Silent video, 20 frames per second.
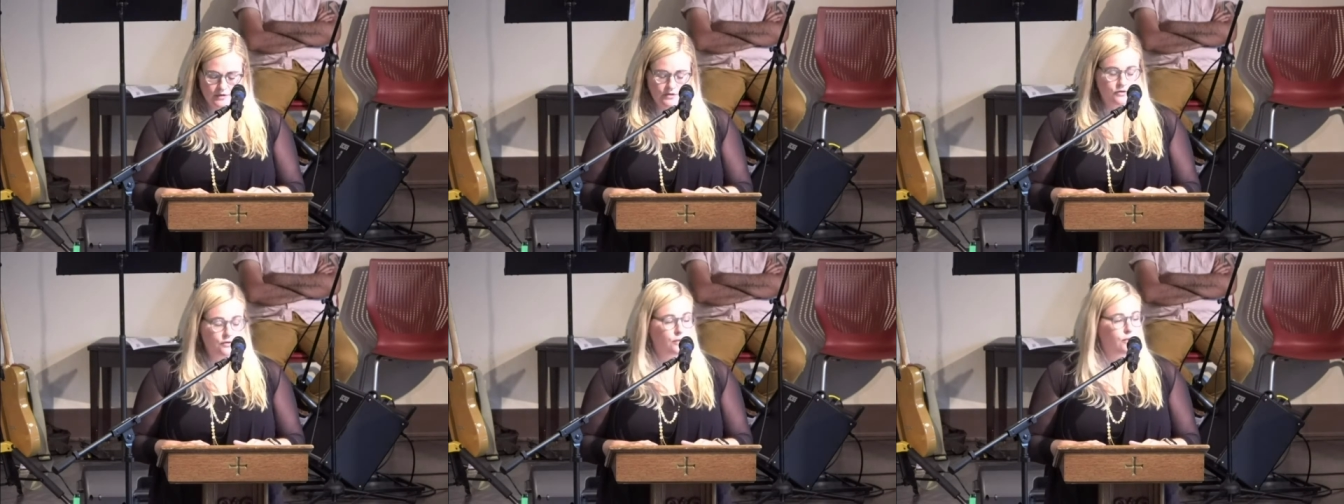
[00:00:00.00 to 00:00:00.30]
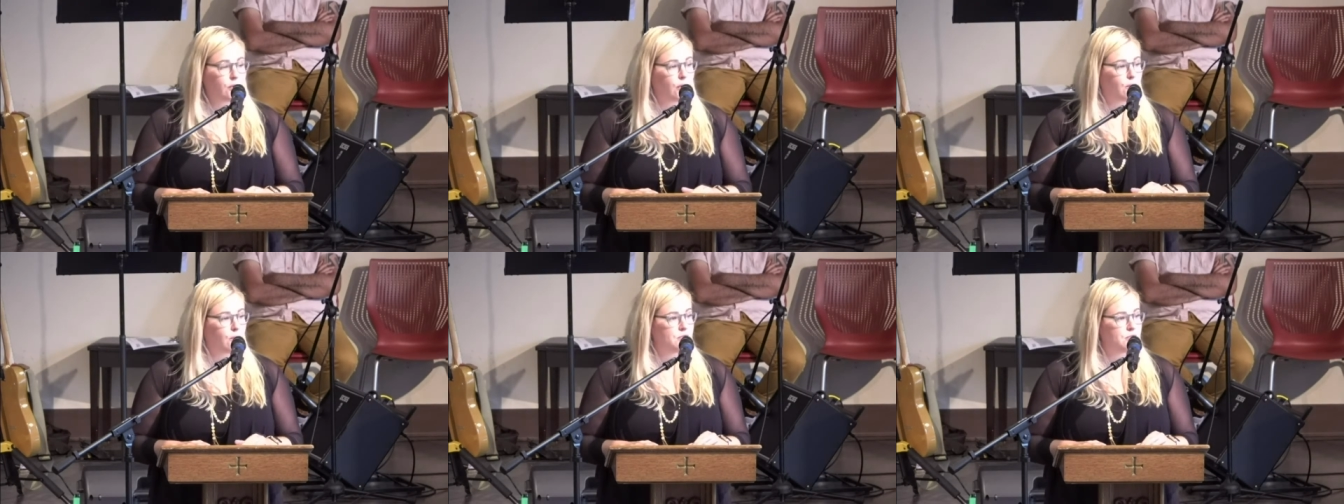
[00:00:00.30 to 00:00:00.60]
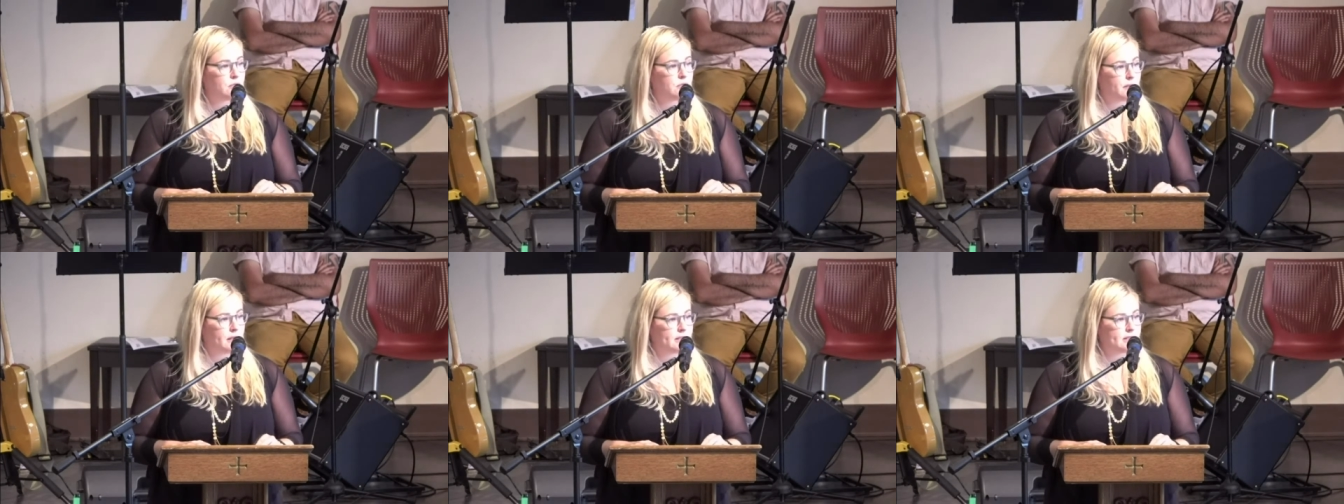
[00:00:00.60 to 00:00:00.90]
So it
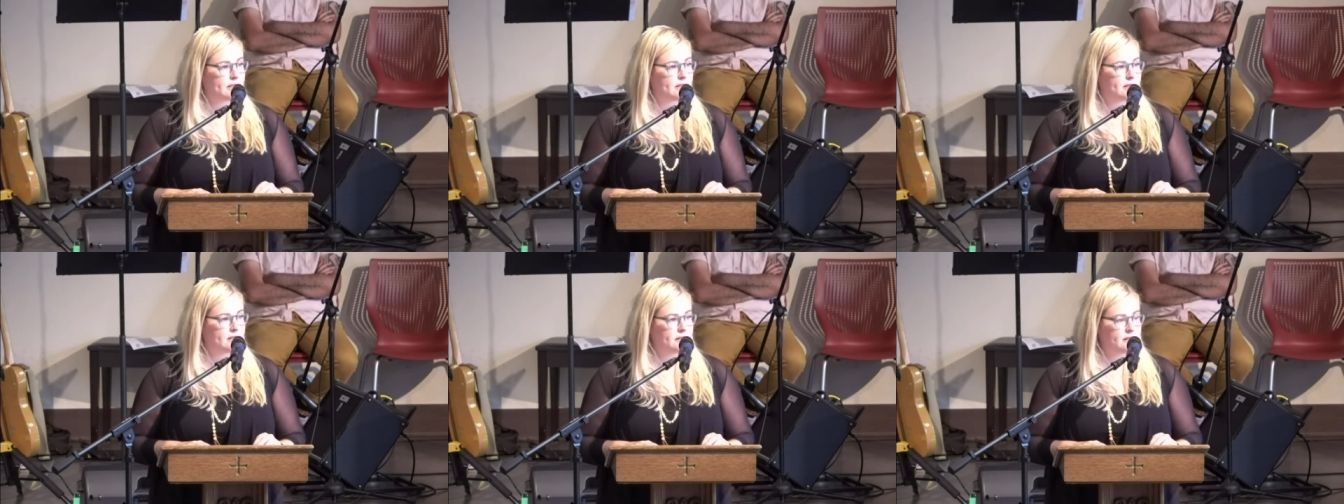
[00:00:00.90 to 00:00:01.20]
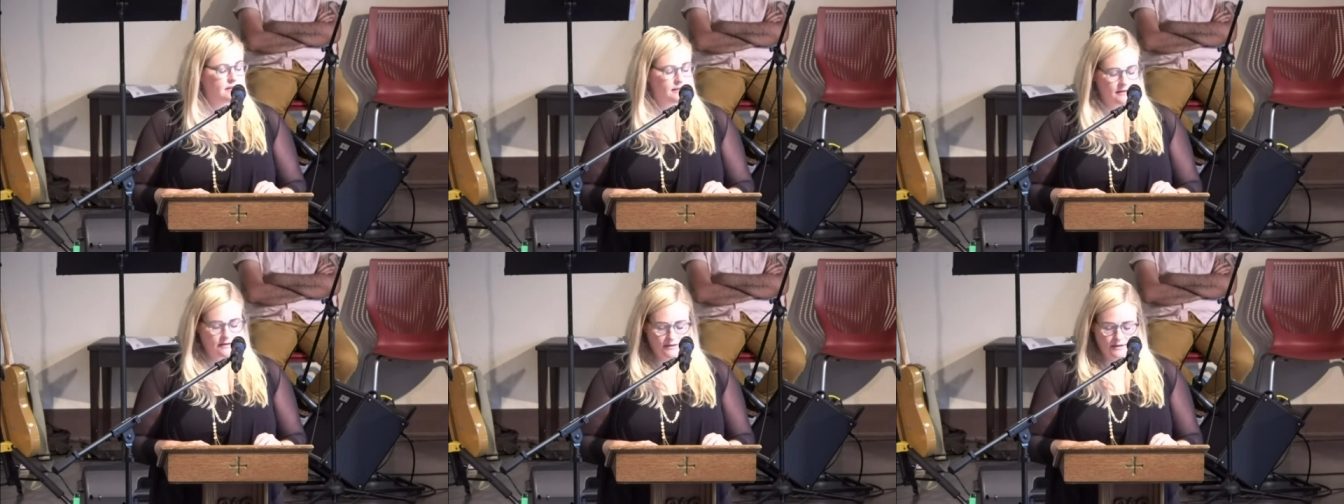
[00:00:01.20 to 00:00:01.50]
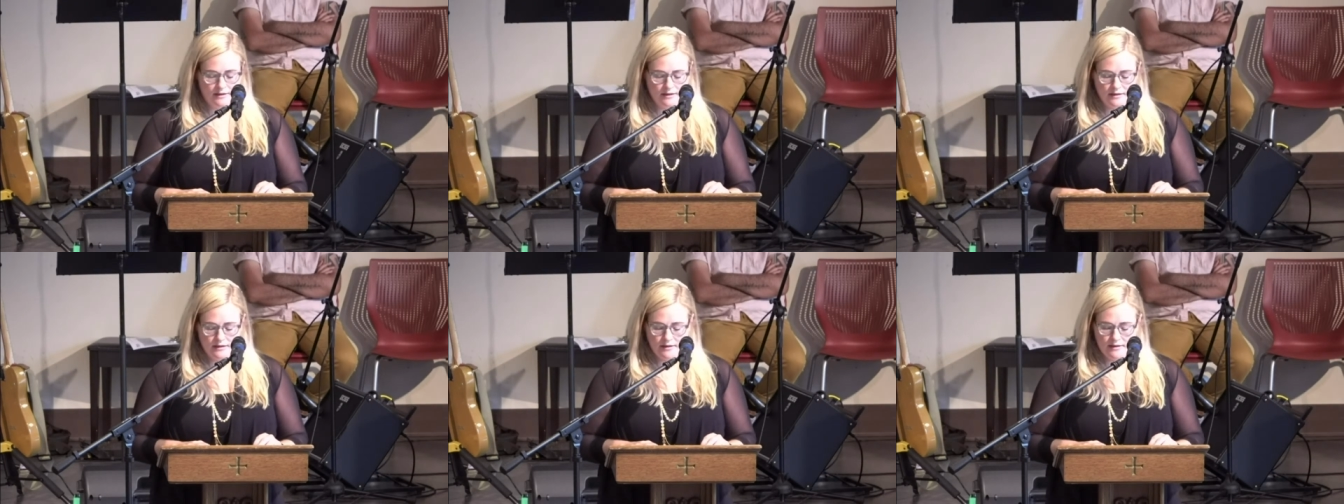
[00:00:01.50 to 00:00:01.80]
goes to reason
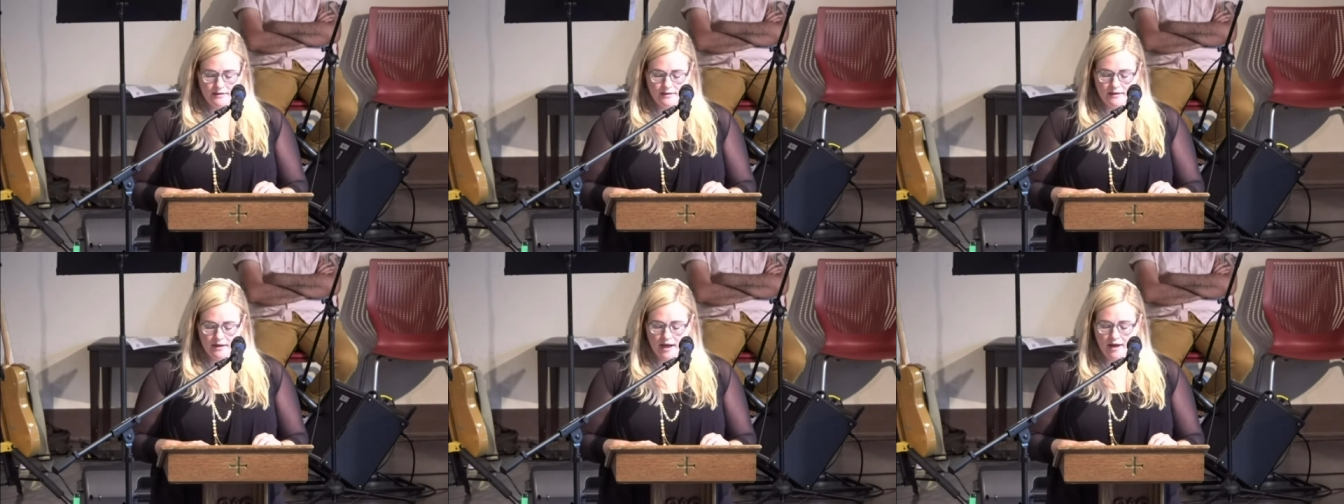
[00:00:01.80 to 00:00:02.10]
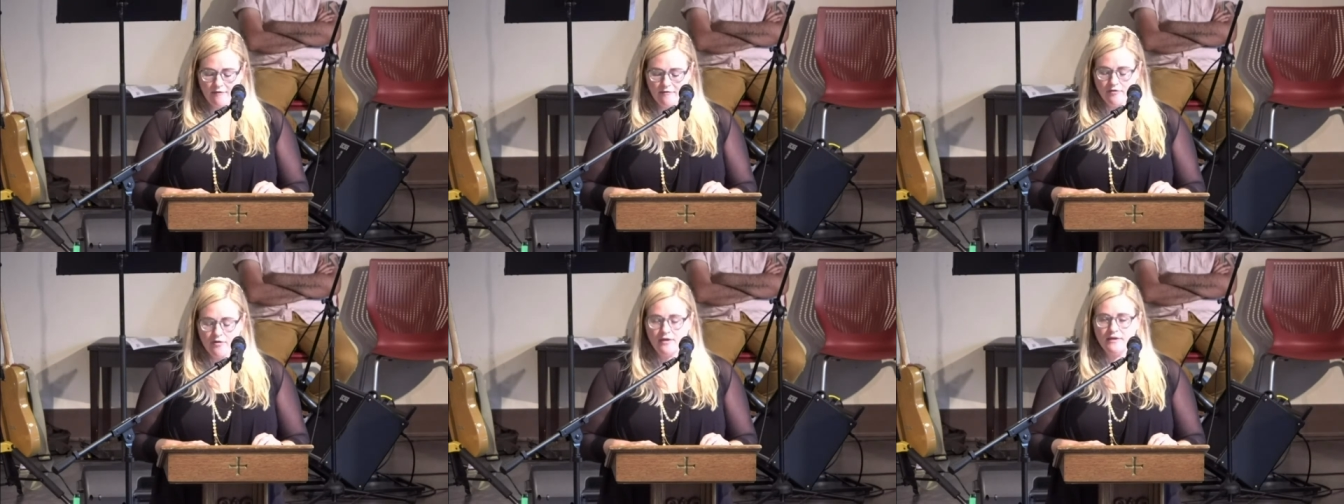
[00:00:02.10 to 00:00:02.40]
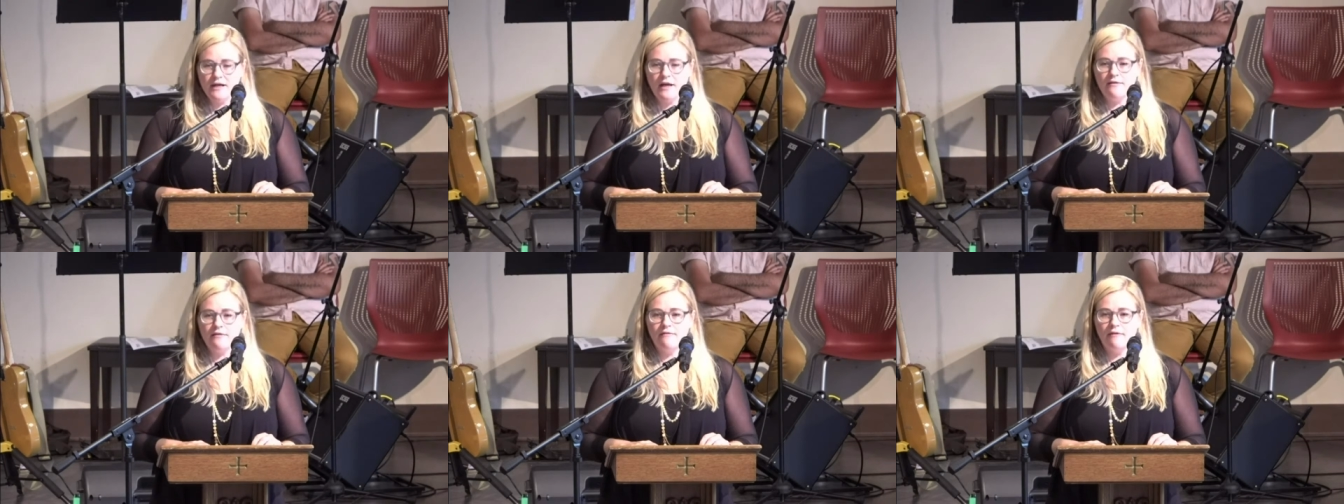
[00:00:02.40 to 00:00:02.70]
that after the
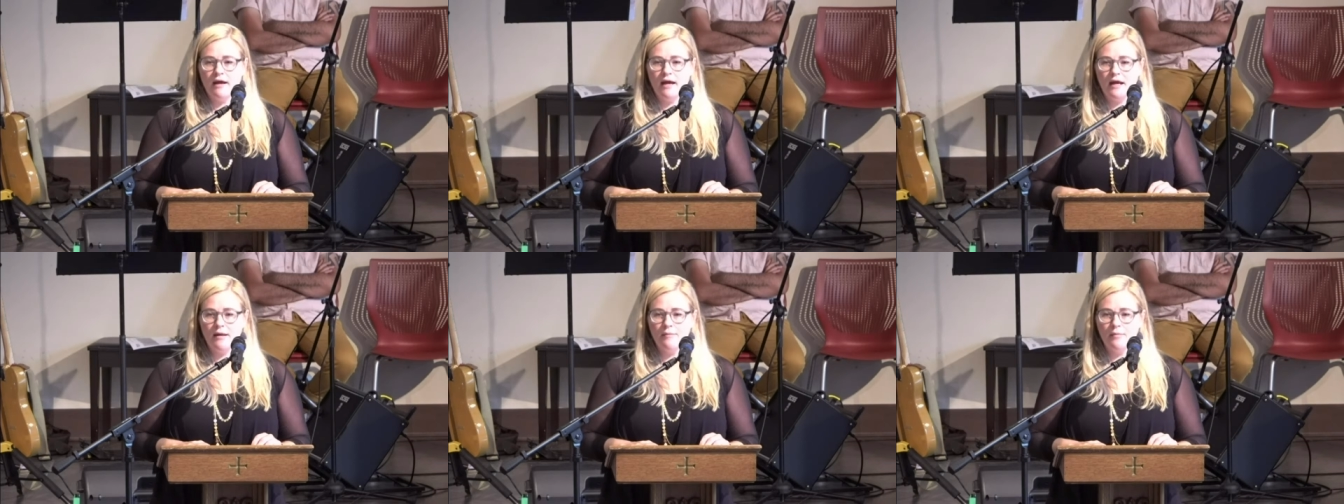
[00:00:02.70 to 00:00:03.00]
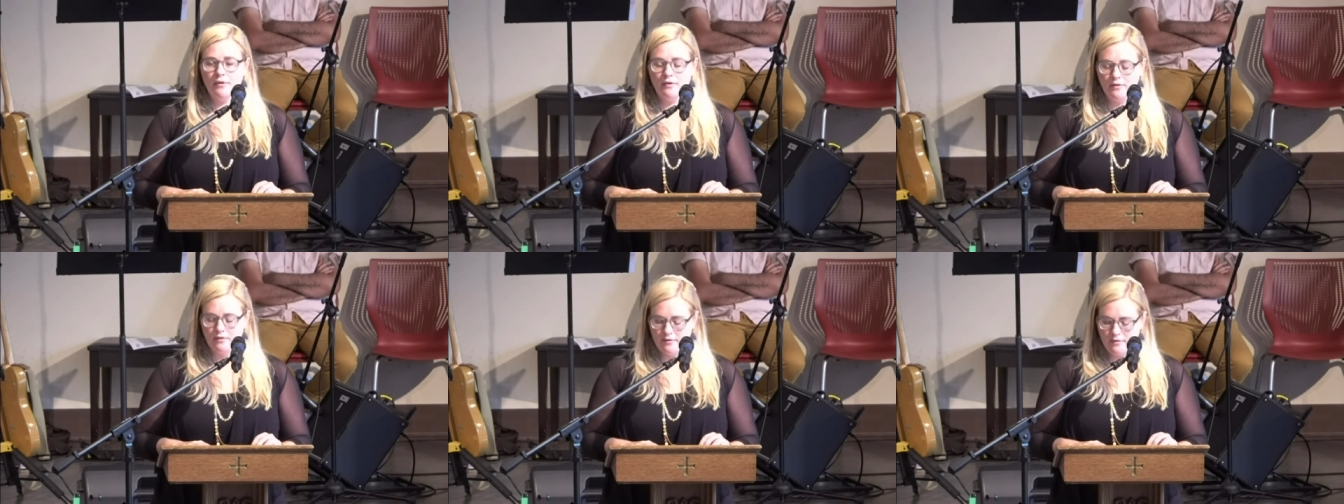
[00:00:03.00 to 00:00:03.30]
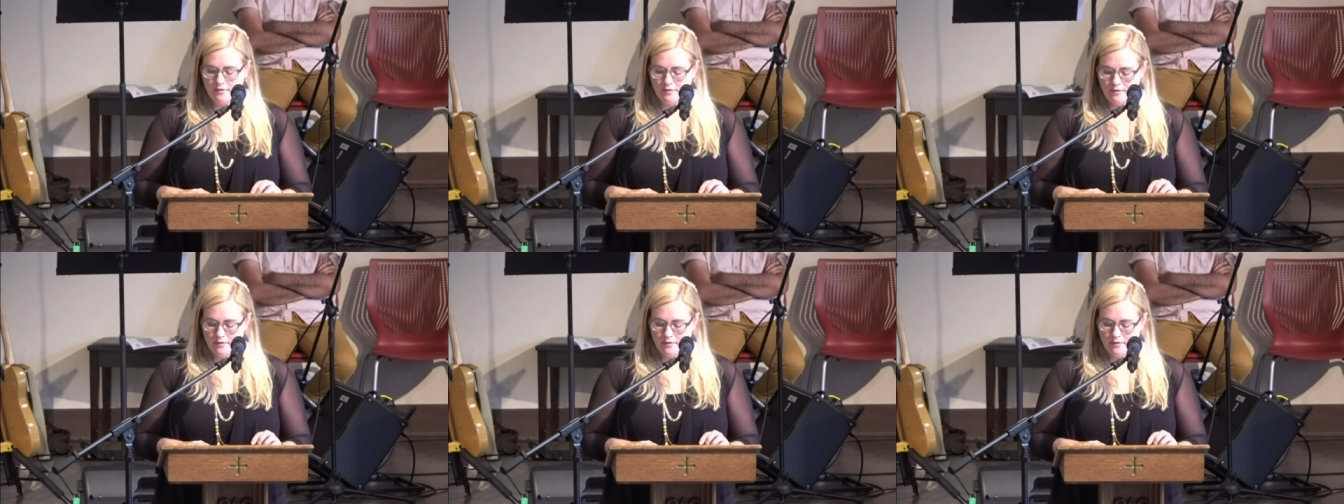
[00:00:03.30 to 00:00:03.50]
death of Abel,